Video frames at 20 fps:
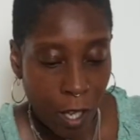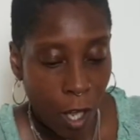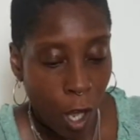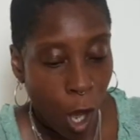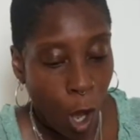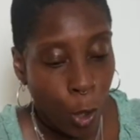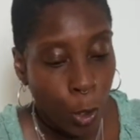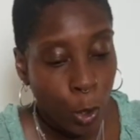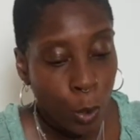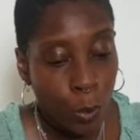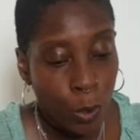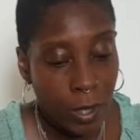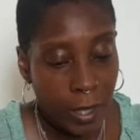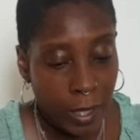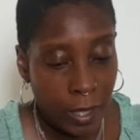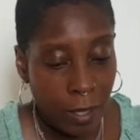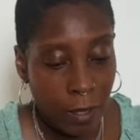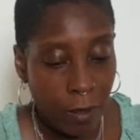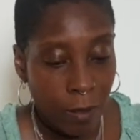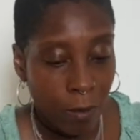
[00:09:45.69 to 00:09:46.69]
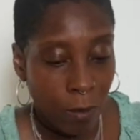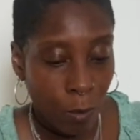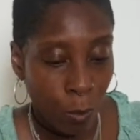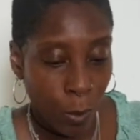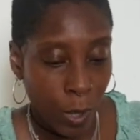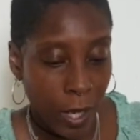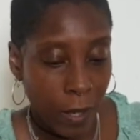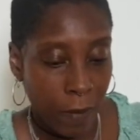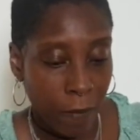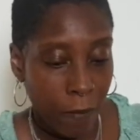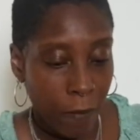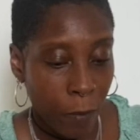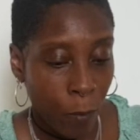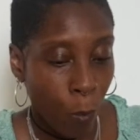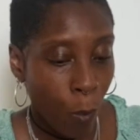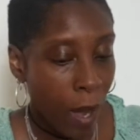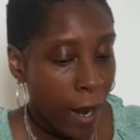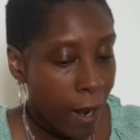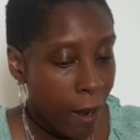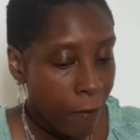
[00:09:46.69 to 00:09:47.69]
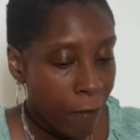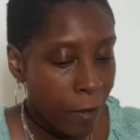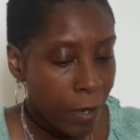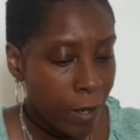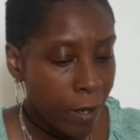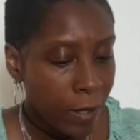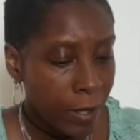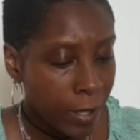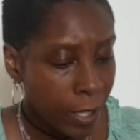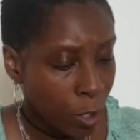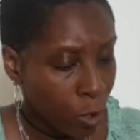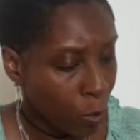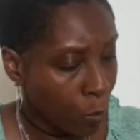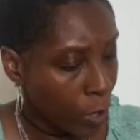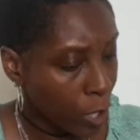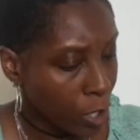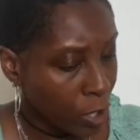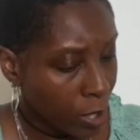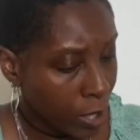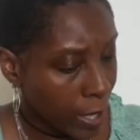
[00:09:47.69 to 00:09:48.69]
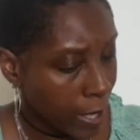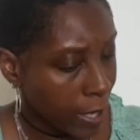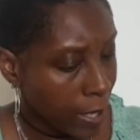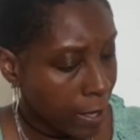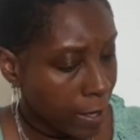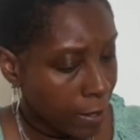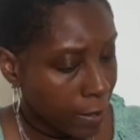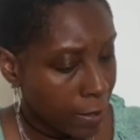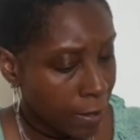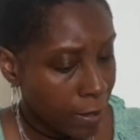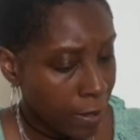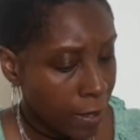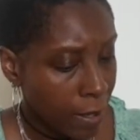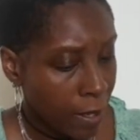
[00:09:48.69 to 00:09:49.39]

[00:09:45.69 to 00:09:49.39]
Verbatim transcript: how you deal with whatever situation it is